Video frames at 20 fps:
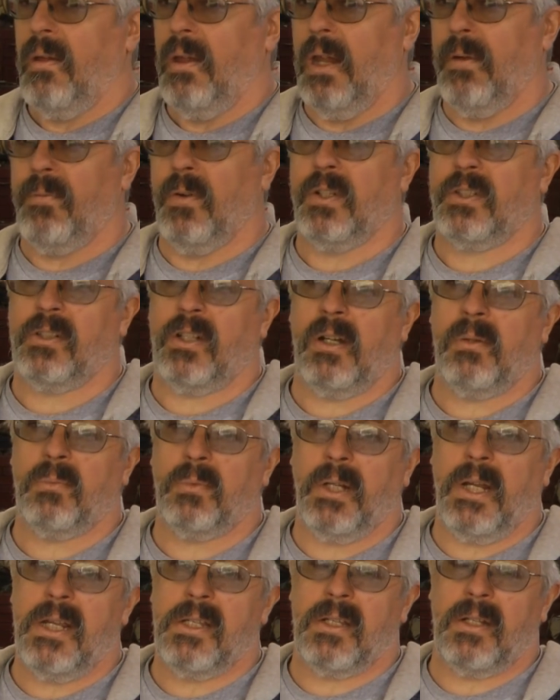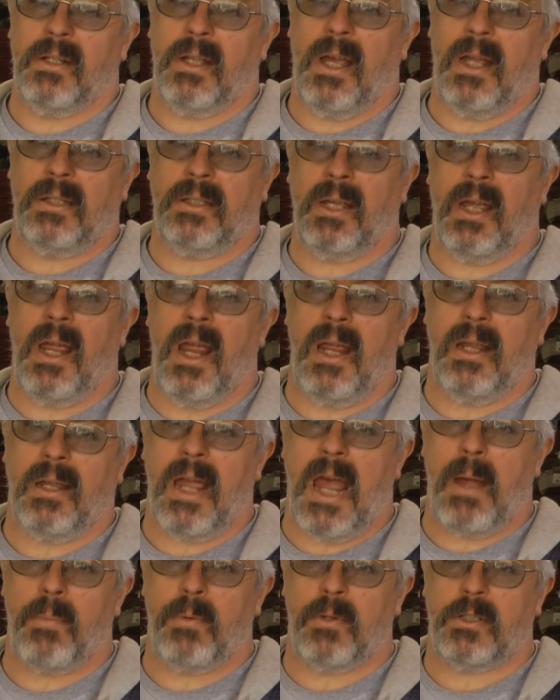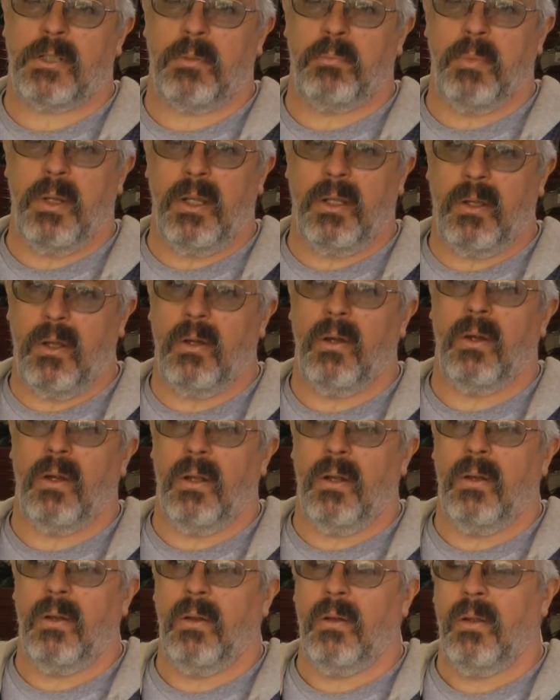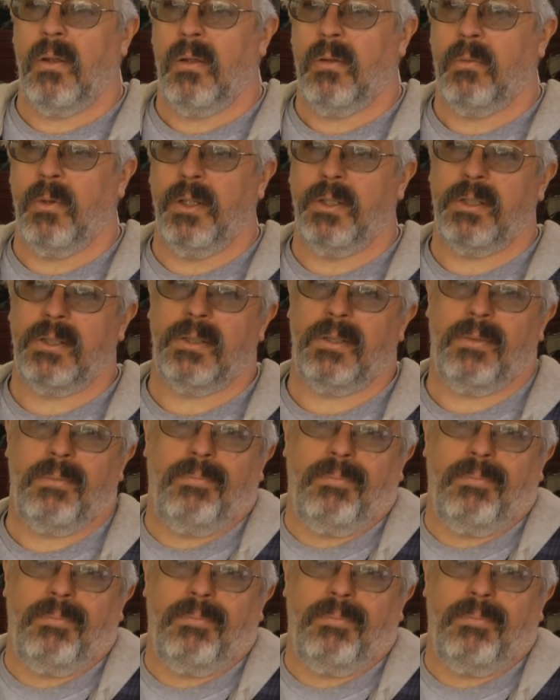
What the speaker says: If for some reason that tank happens to be good, which